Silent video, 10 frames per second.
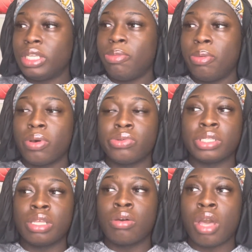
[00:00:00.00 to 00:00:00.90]
See people don't
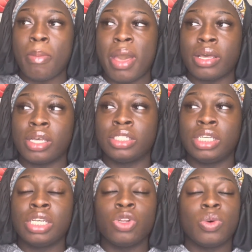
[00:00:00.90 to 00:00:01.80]
still come out because
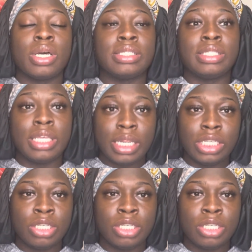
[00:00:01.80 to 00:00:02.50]
she can do it in her city.